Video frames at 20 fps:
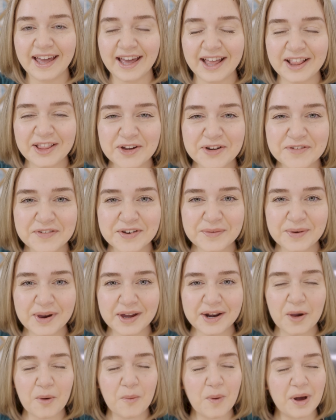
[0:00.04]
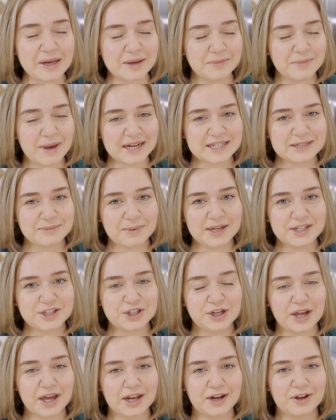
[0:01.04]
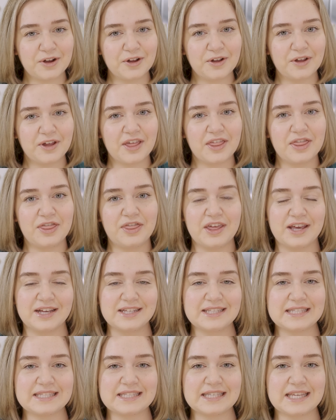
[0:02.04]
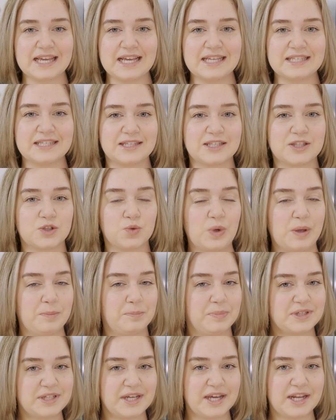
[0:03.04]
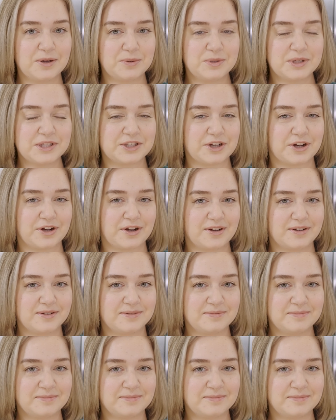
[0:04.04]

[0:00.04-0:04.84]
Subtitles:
Hello everyone, welcome back to my channel. This is a sweet potato dessert.